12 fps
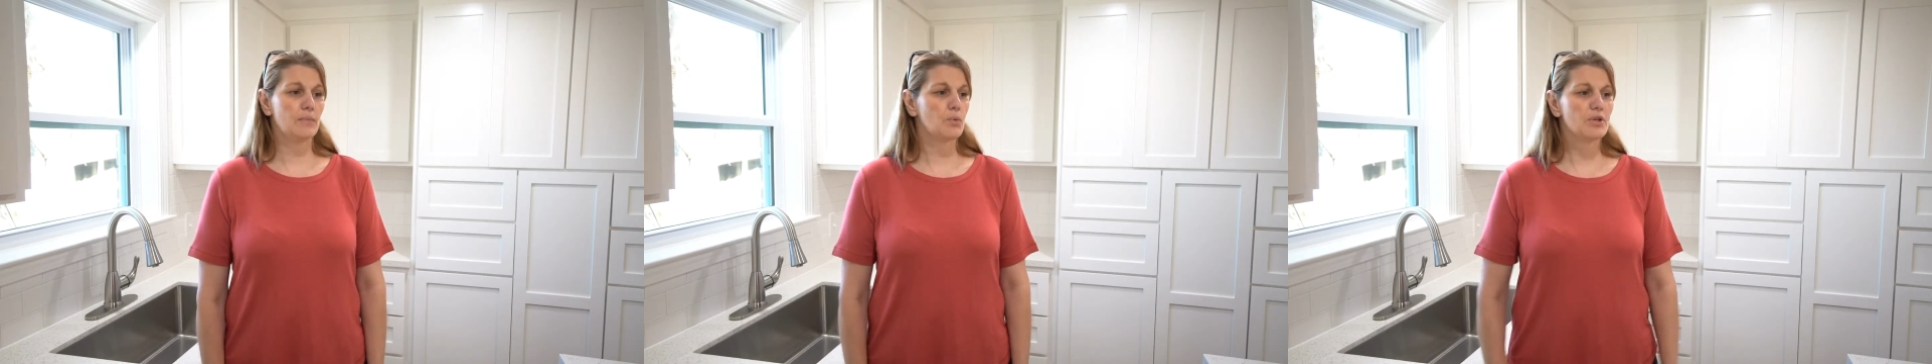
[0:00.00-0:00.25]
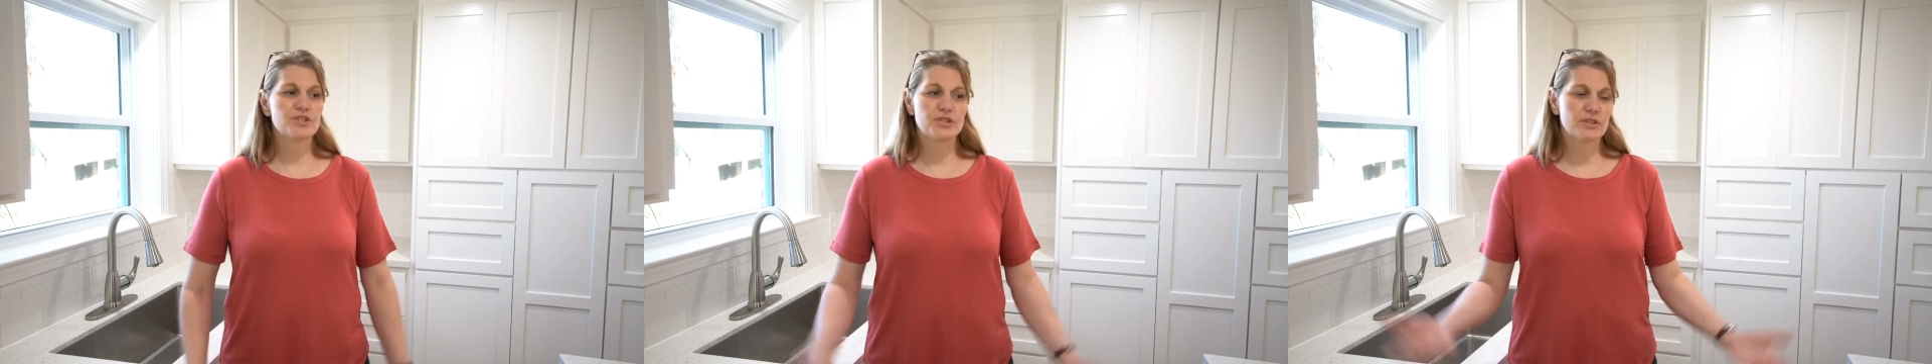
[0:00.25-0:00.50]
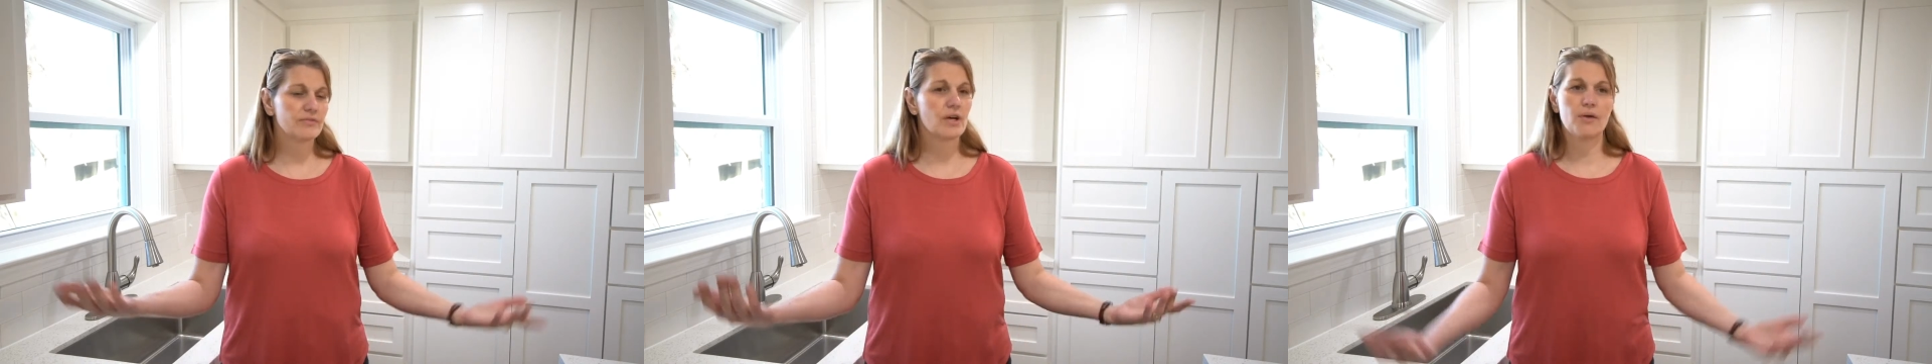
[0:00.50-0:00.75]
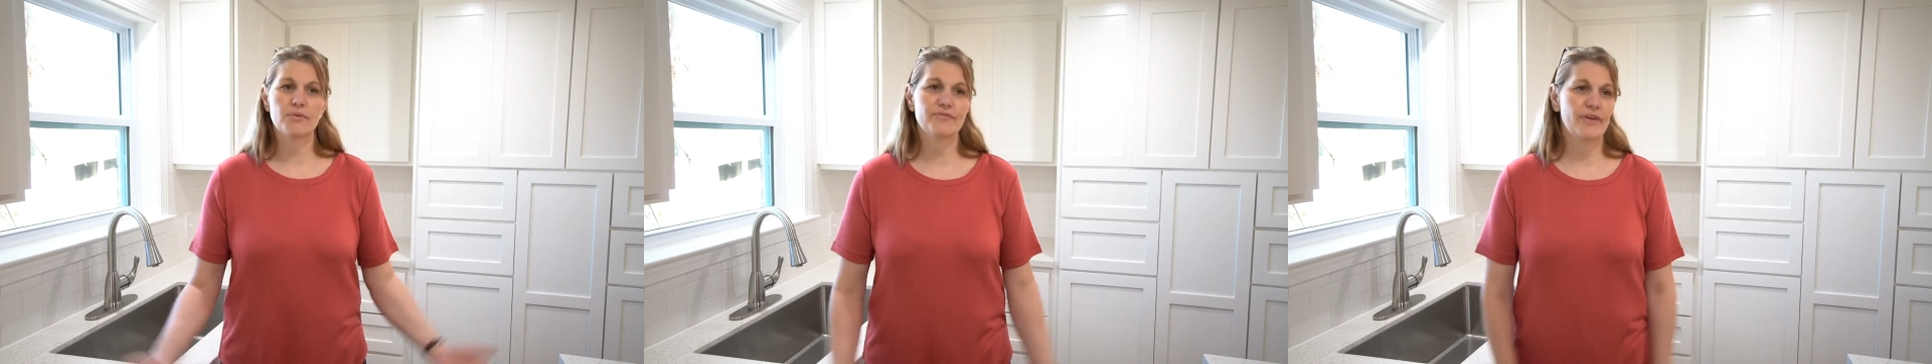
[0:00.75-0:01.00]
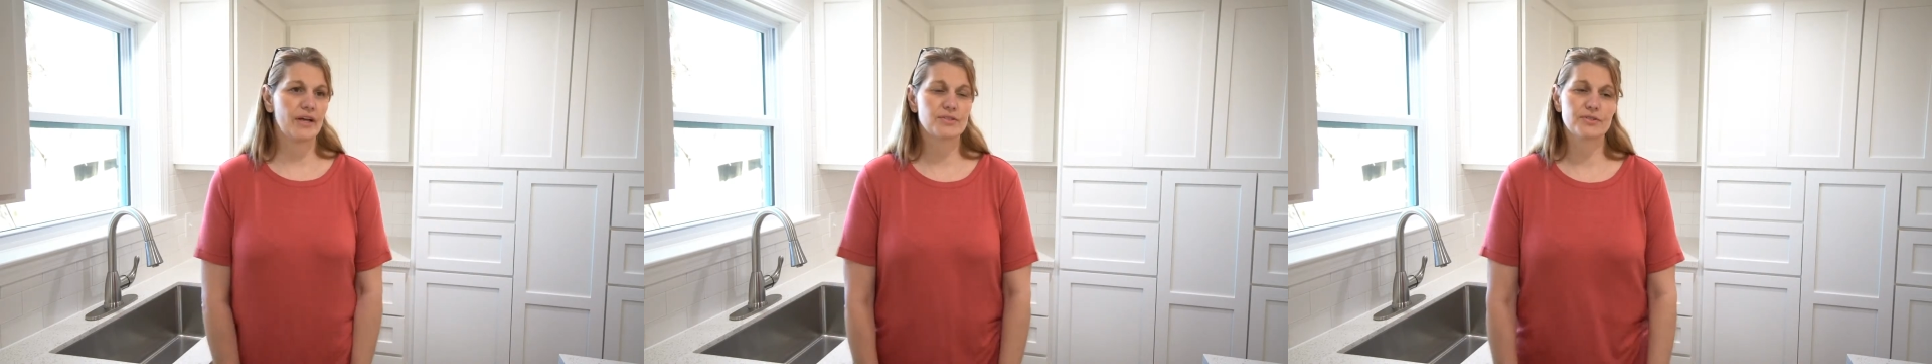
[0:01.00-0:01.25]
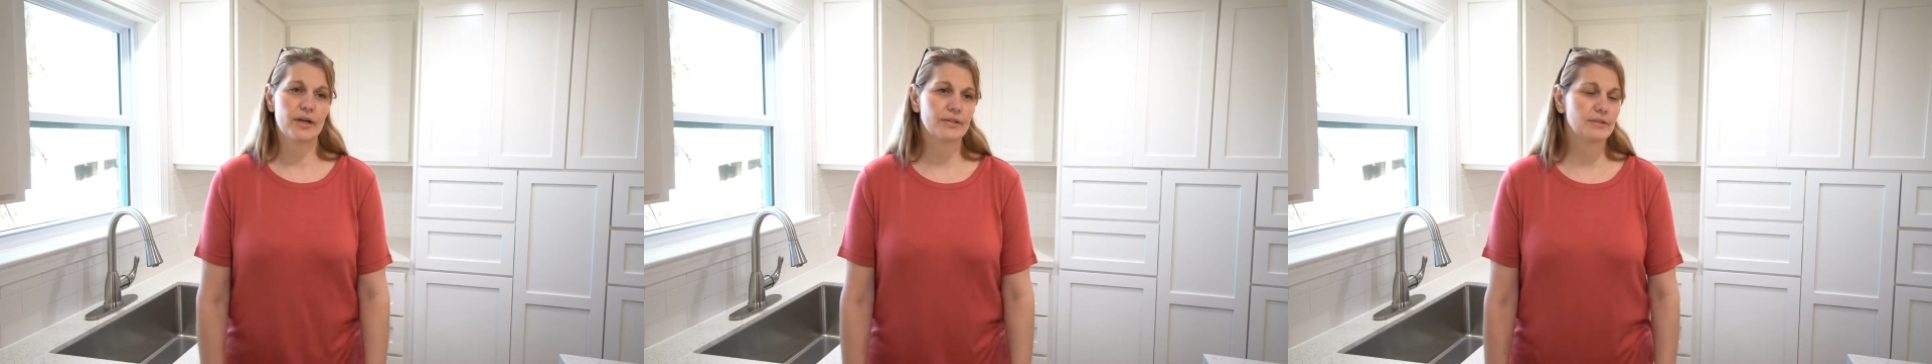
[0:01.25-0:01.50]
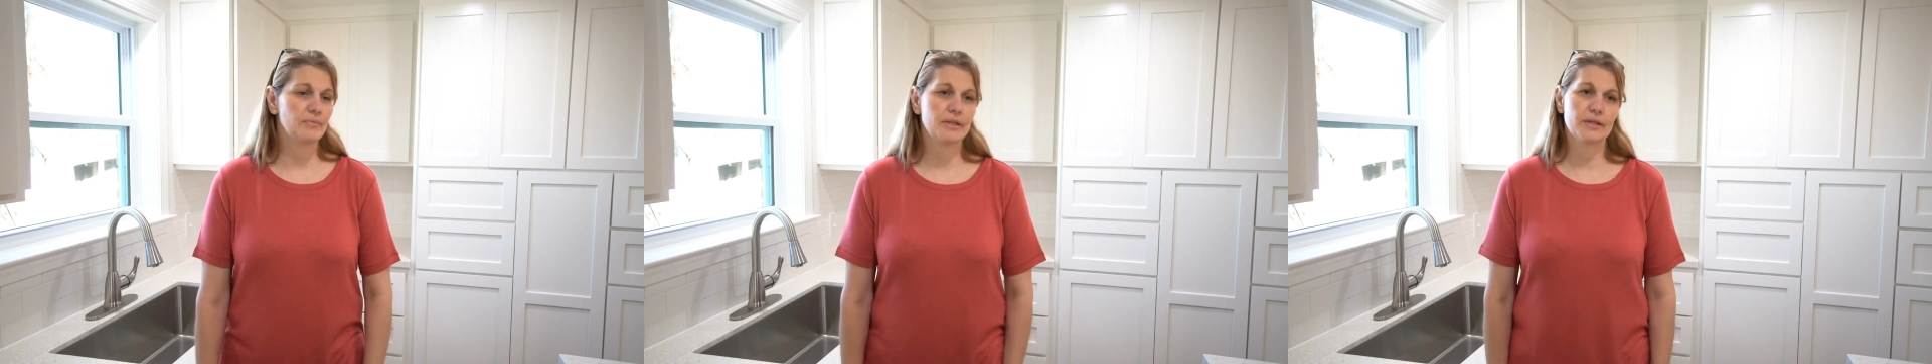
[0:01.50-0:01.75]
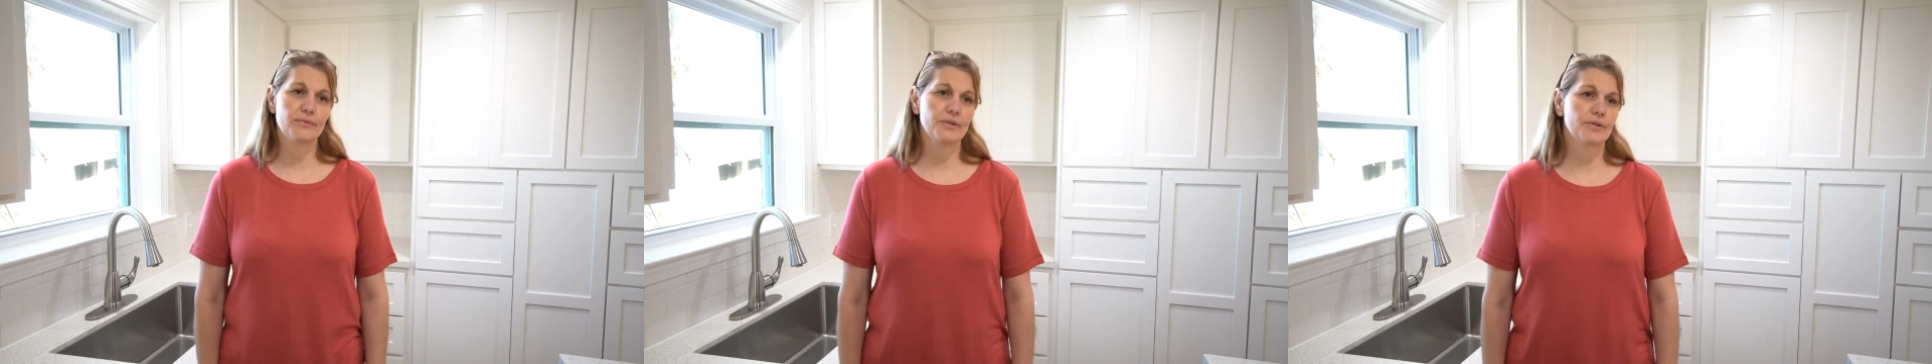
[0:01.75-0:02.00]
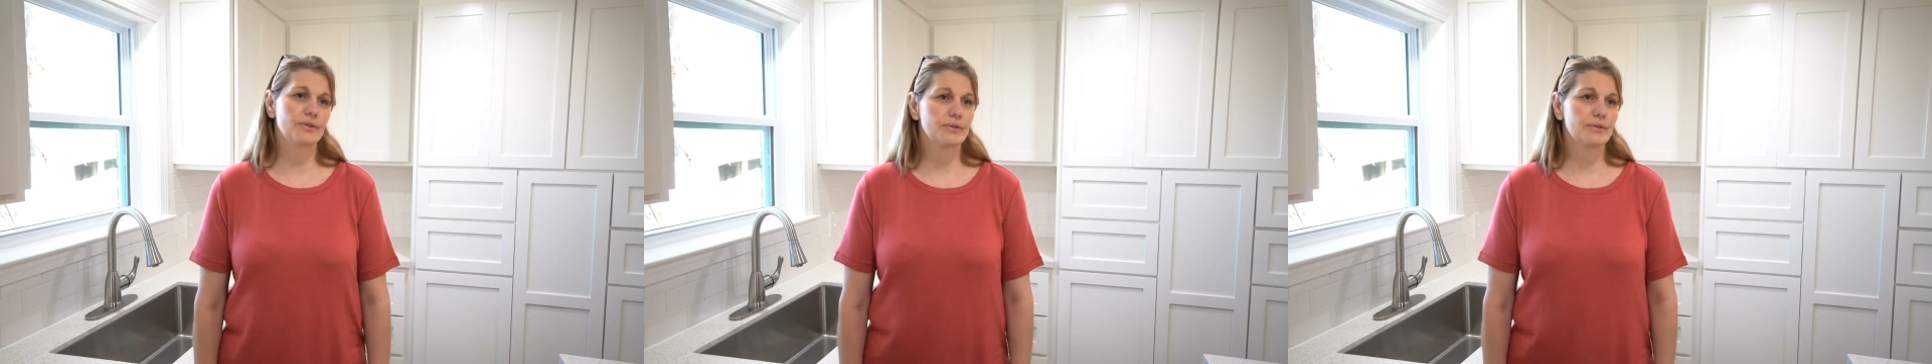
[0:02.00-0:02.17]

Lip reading: We should have gone with Fast Track to begin with.